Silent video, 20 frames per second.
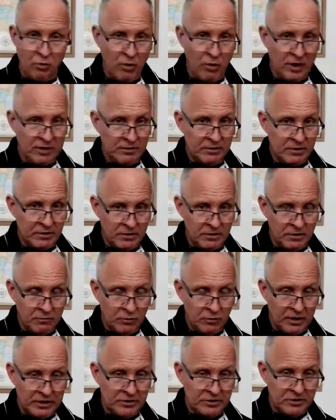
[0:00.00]
When
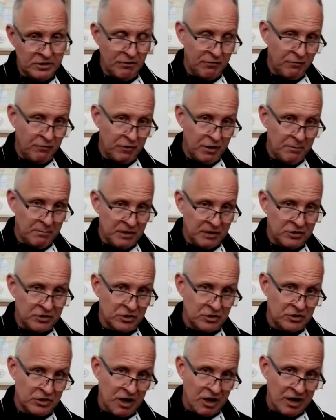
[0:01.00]
when differing
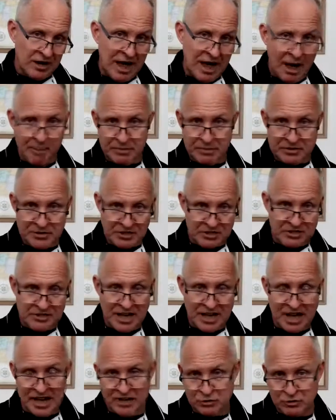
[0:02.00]
muscles on opposite
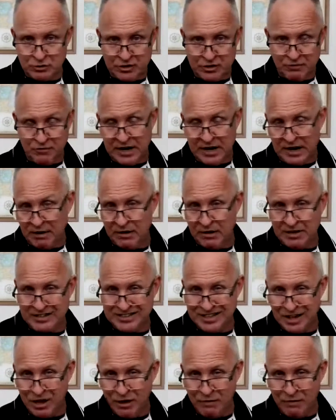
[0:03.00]
sides or different areas